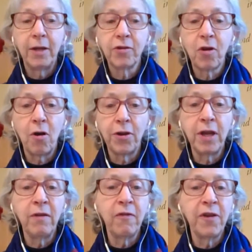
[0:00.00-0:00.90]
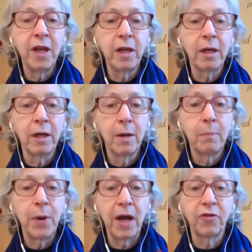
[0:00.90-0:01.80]
It's called Infinite
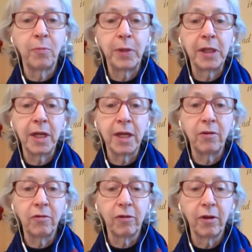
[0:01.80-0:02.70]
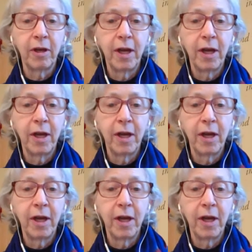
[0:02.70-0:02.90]
Possibilities,